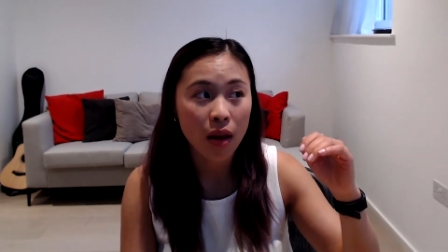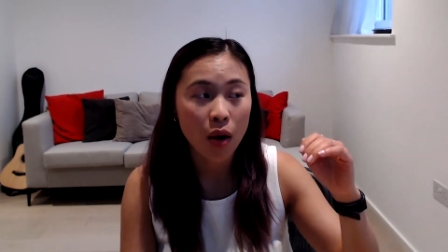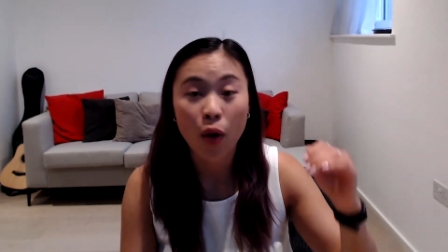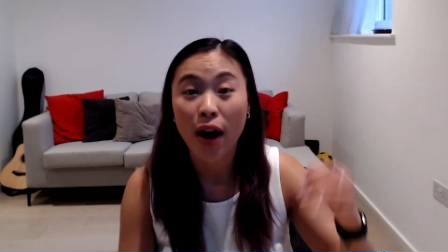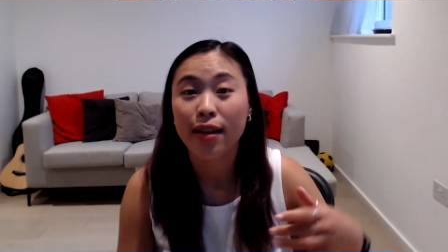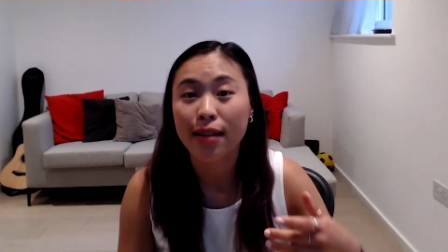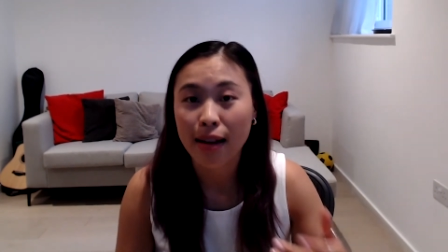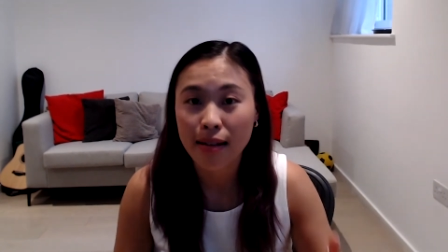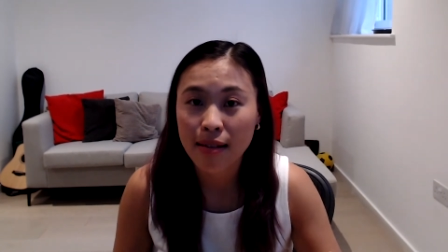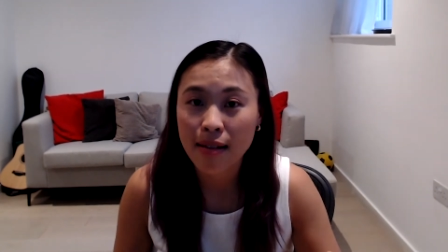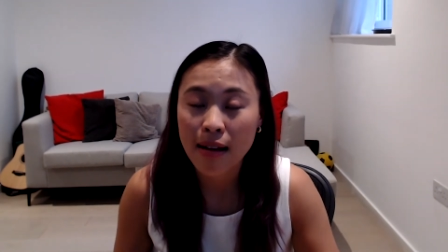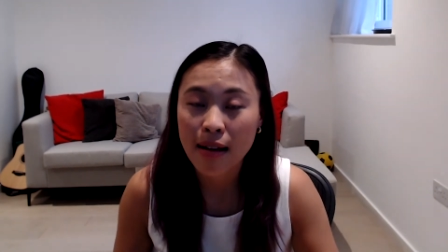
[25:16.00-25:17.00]
rather
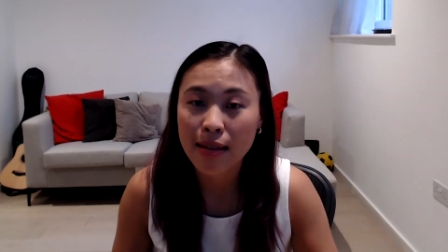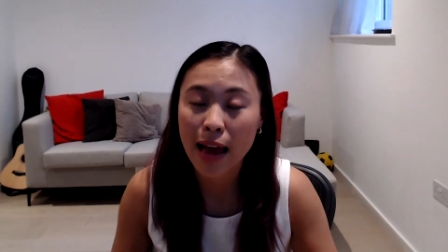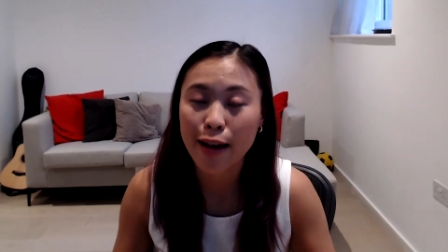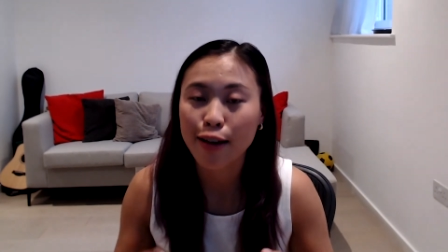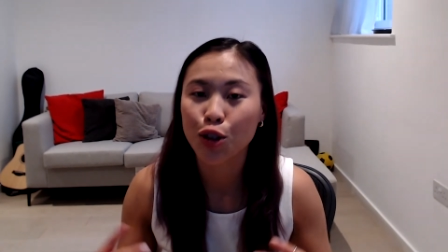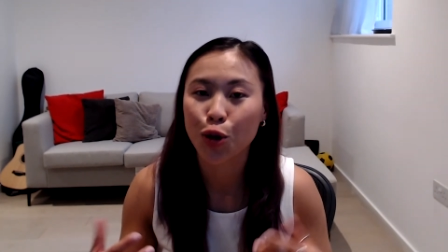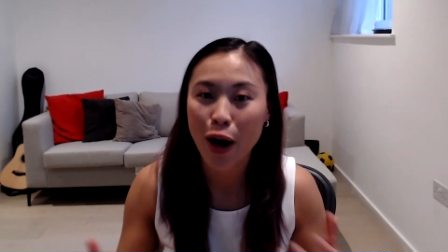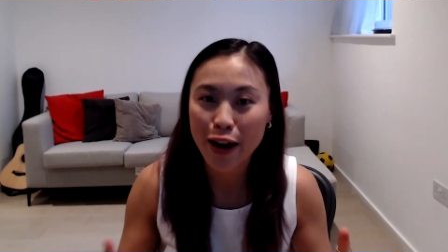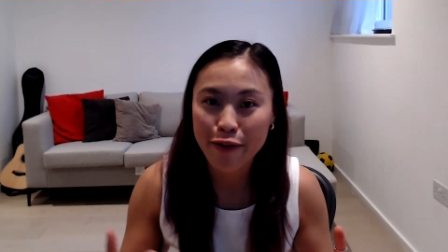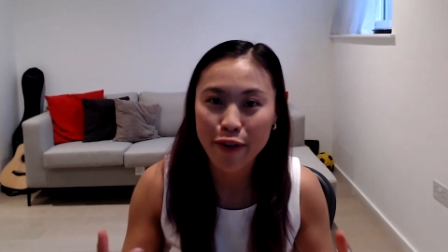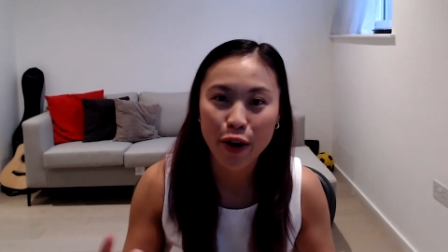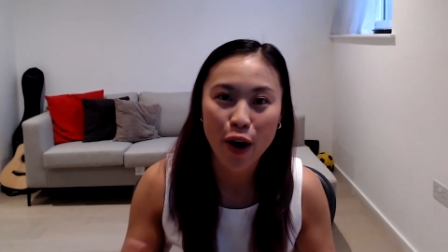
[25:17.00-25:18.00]
than like trying
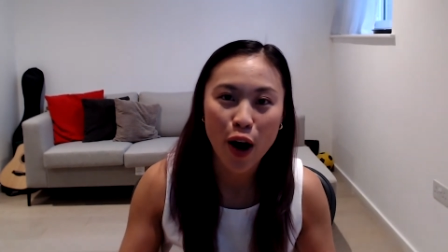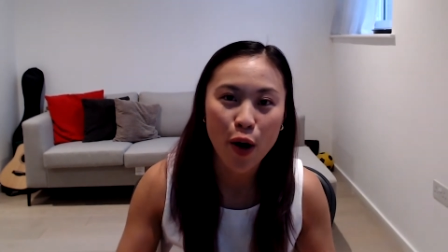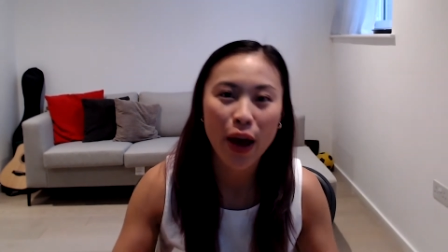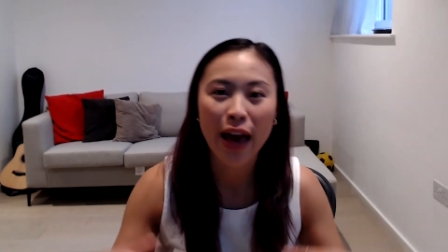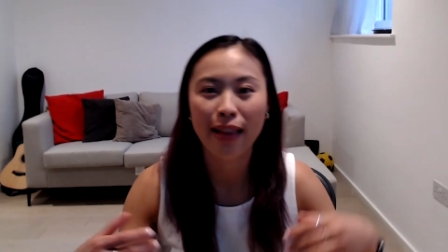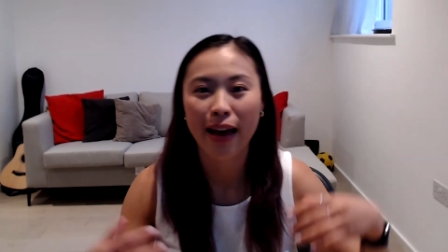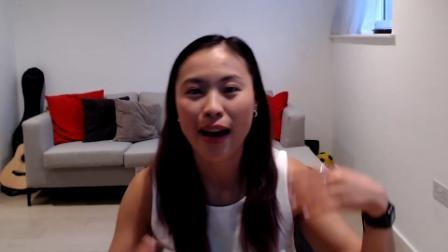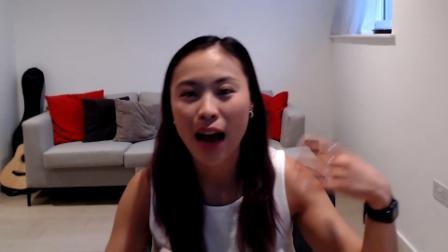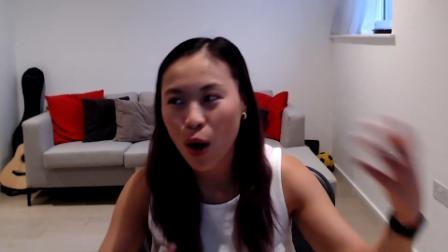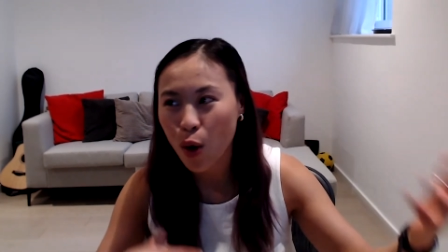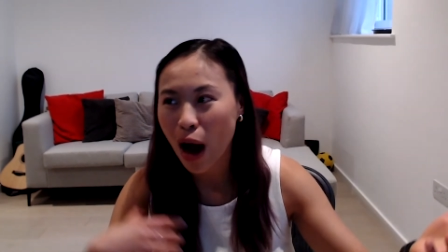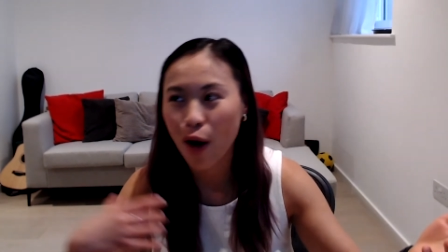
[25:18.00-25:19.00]
to figure out, okay, like
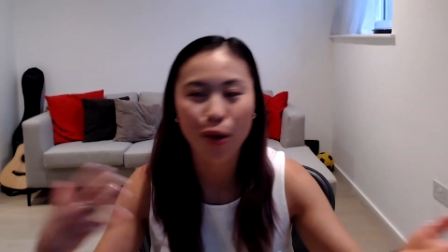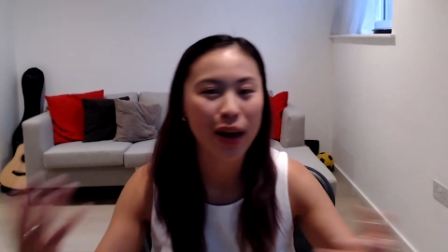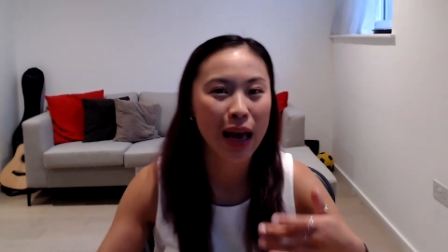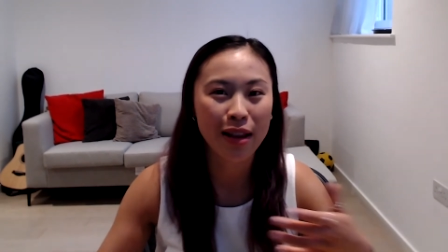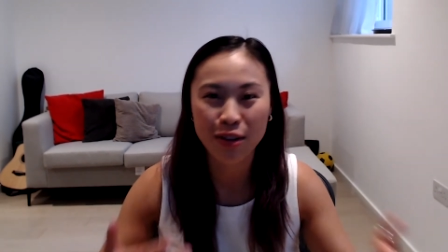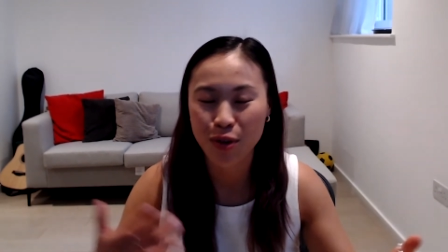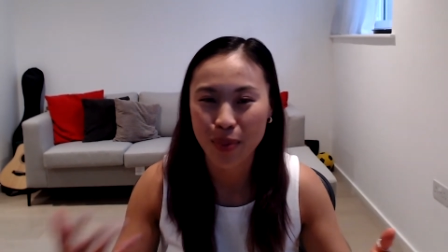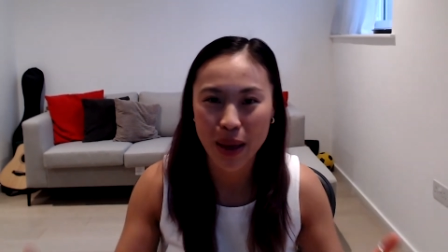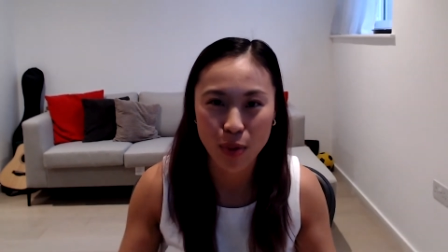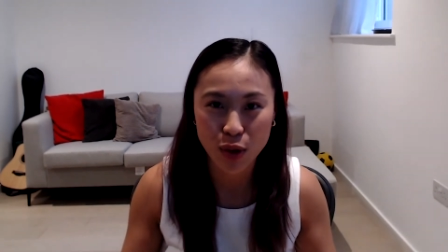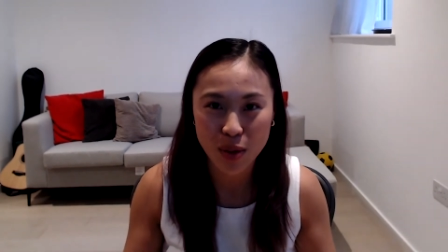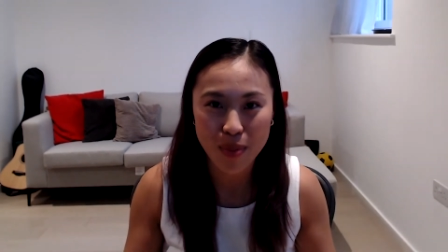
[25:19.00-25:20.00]
how do I get different
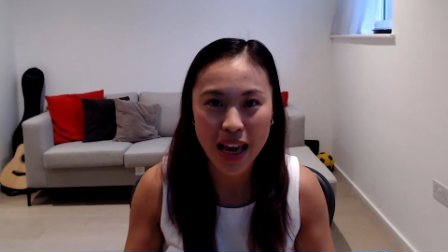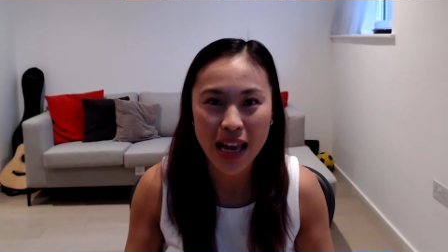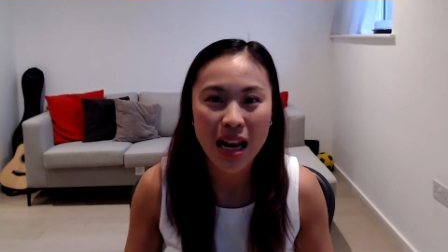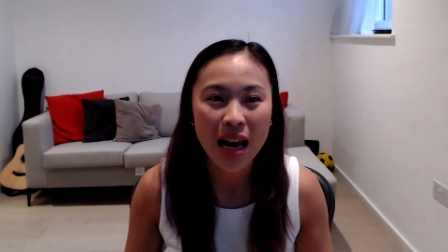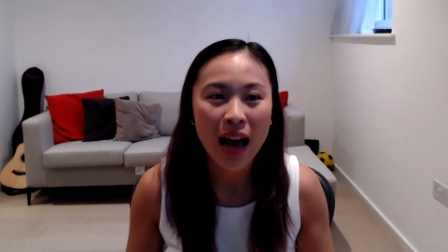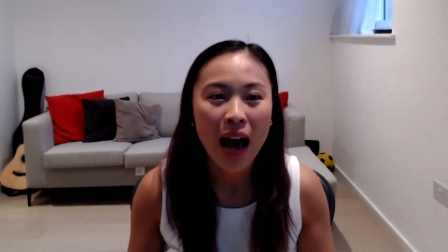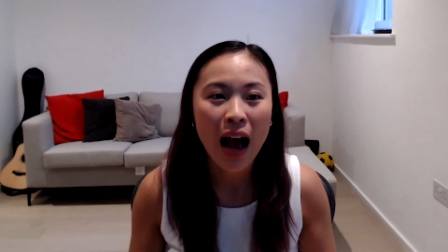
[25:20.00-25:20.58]
people to meet,